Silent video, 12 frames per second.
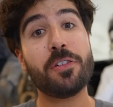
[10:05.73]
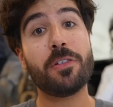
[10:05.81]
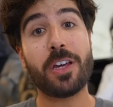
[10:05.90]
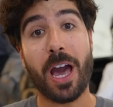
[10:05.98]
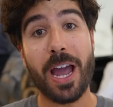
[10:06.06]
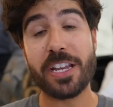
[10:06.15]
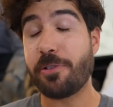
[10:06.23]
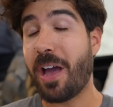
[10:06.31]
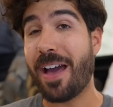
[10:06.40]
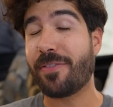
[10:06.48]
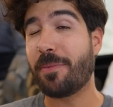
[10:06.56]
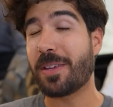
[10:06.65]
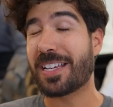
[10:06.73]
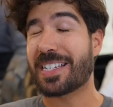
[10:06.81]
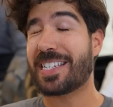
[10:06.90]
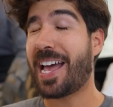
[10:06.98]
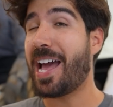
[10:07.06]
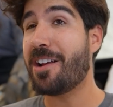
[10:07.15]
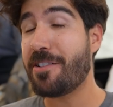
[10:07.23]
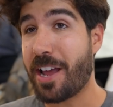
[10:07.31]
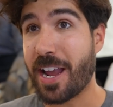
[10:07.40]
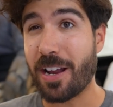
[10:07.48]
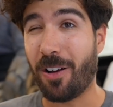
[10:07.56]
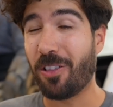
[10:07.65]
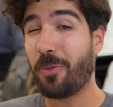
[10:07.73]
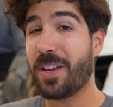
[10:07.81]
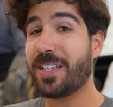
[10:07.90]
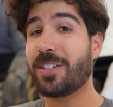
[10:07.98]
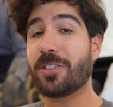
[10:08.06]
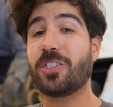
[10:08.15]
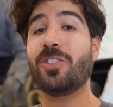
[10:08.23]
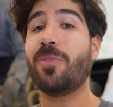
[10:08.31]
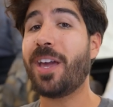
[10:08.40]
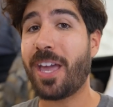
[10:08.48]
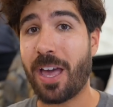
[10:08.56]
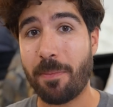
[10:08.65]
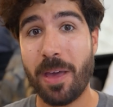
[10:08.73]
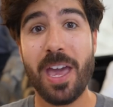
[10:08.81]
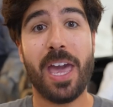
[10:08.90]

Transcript: your guide, you have them the entire night, all the way until 2 a.m.,